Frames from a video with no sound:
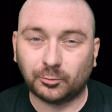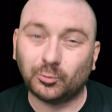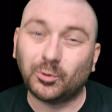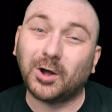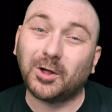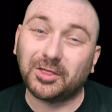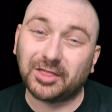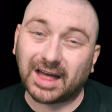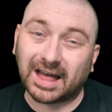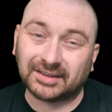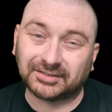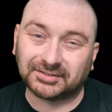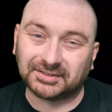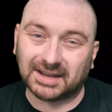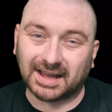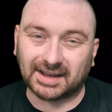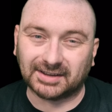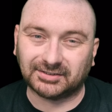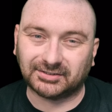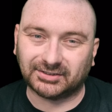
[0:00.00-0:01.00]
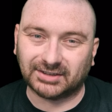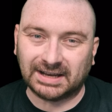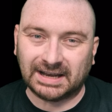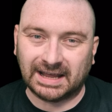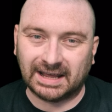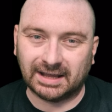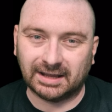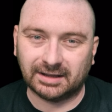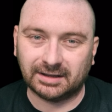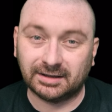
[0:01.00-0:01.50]
Well, that's nice,
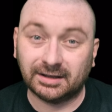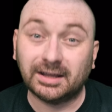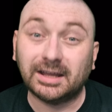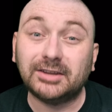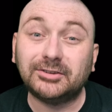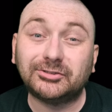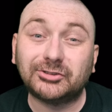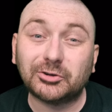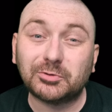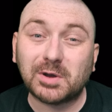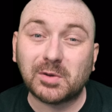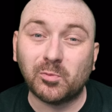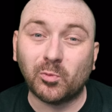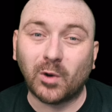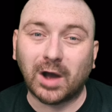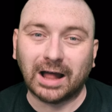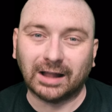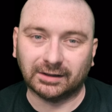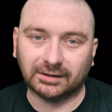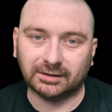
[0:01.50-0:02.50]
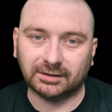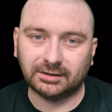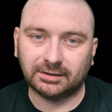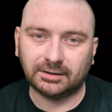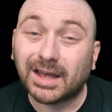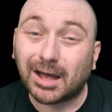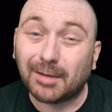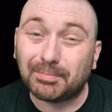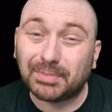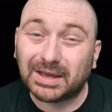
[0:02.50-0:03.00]
innit? He's doing well,
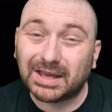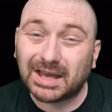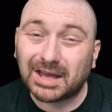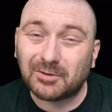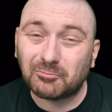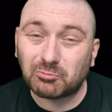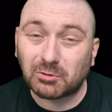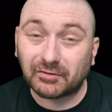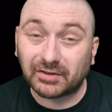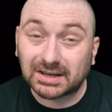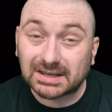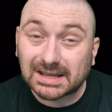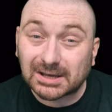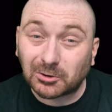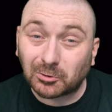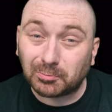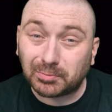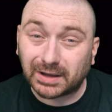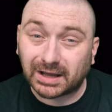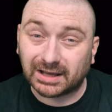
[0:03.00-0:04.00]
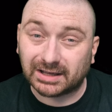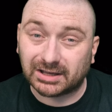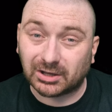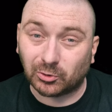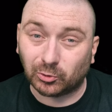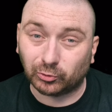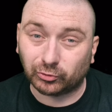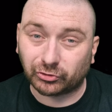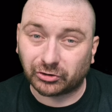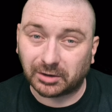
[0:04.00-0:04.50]
albeit with a little bit of
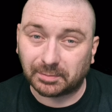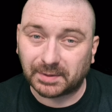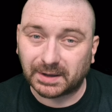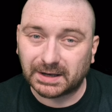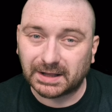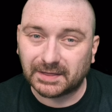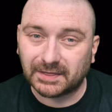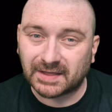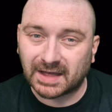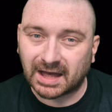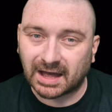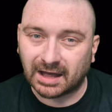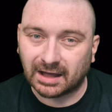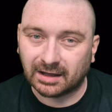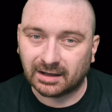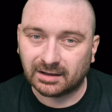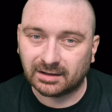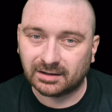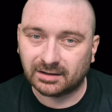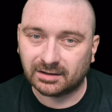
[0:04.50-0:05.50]
guilt tripping in there.